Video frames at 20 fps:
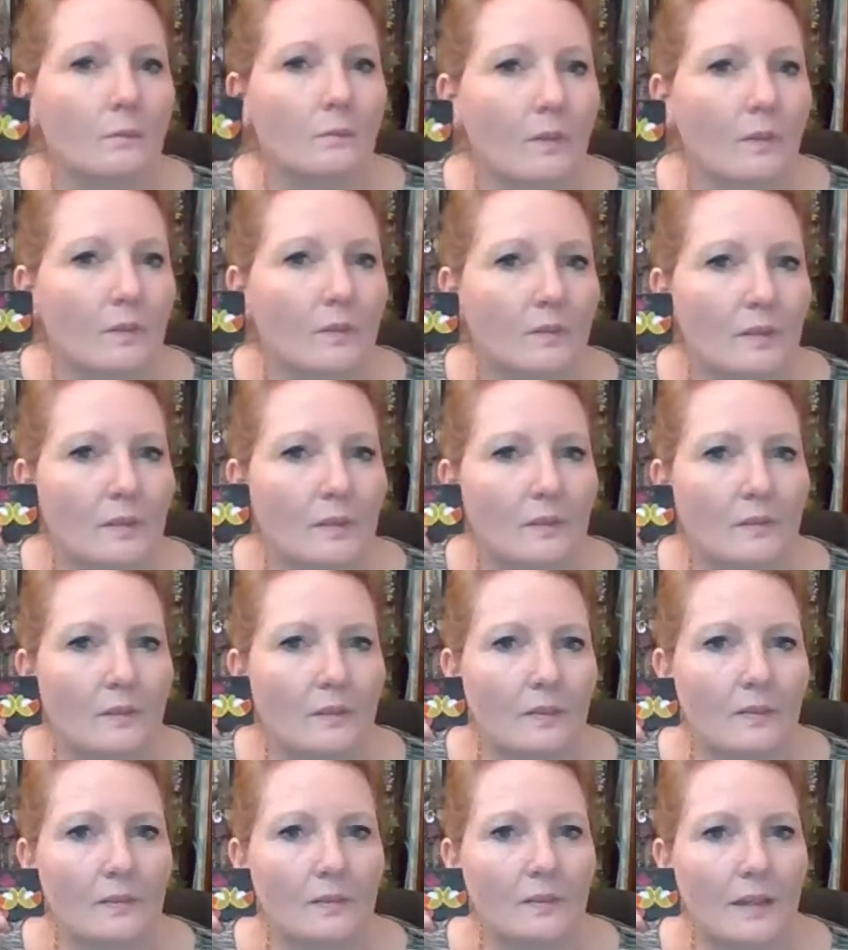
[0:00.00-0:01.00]
This is
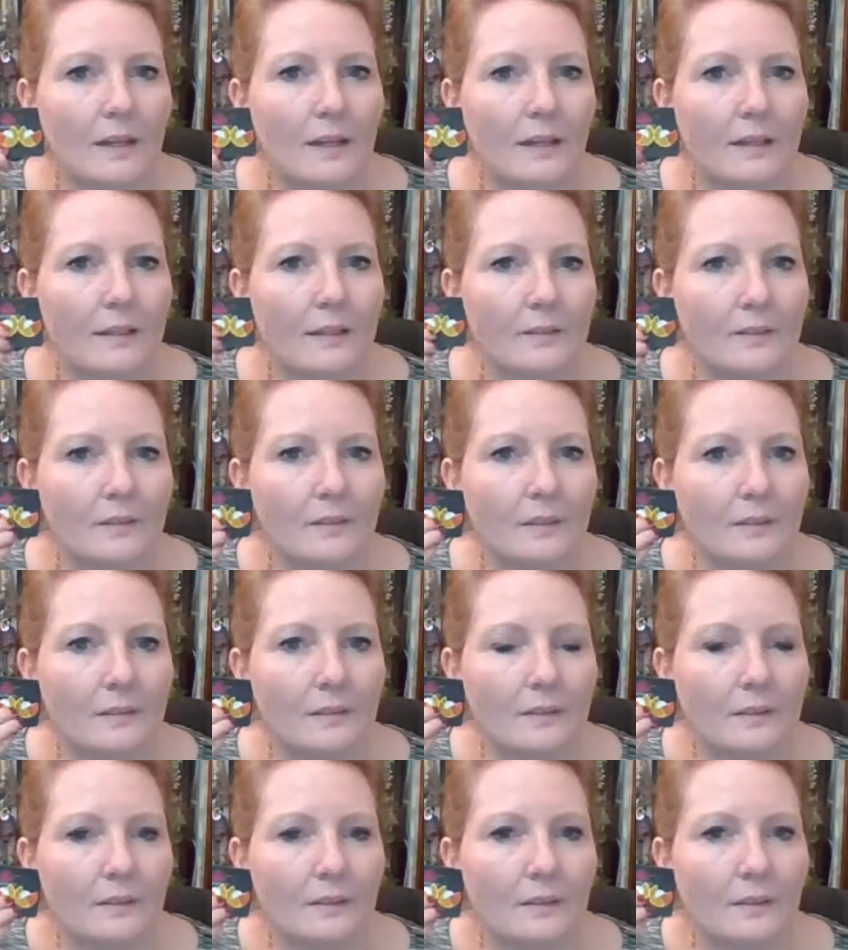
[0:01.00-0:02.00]
the size
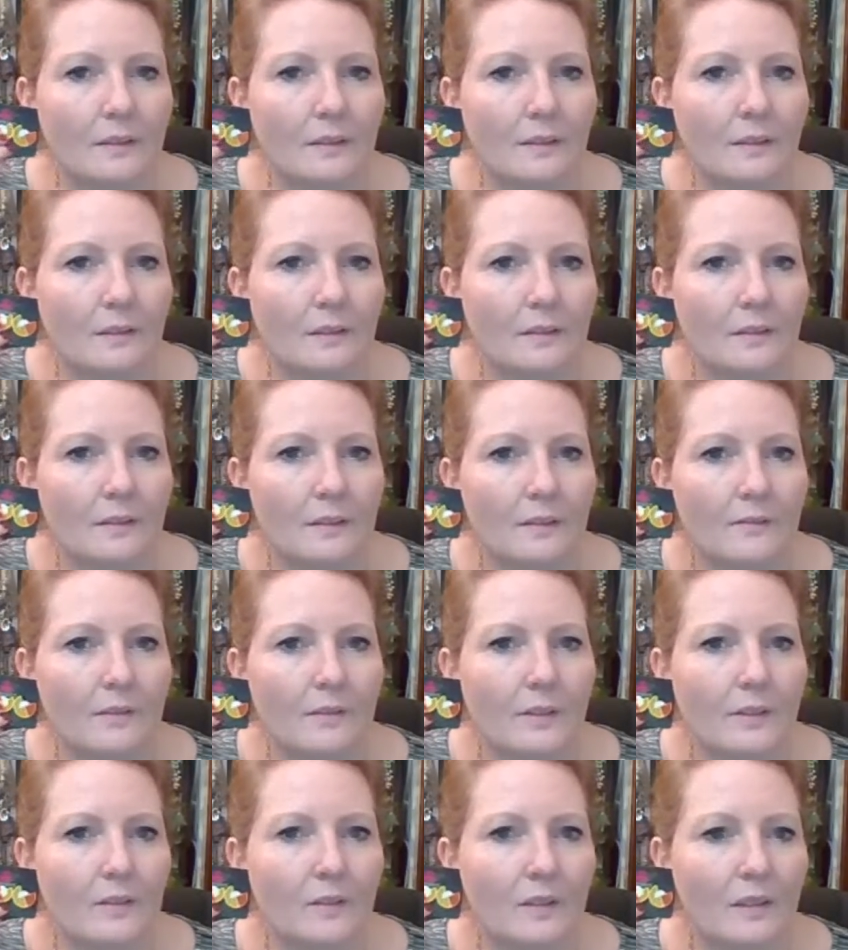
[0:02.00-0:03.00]
of
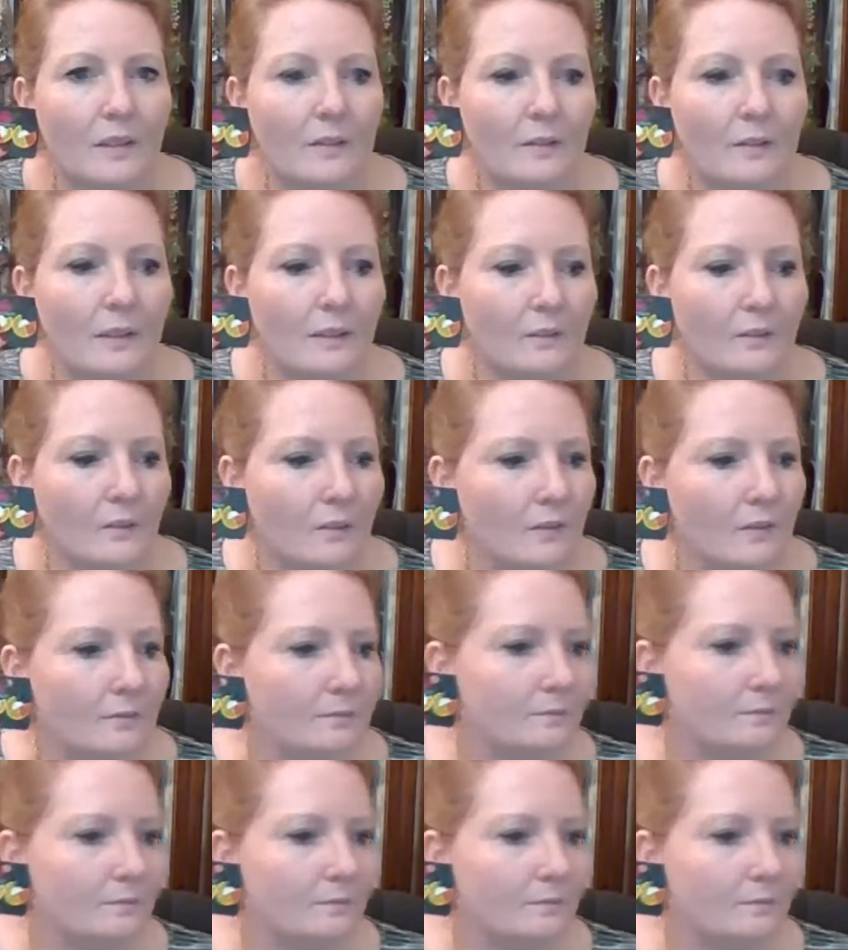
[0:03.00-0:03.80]
these earrings.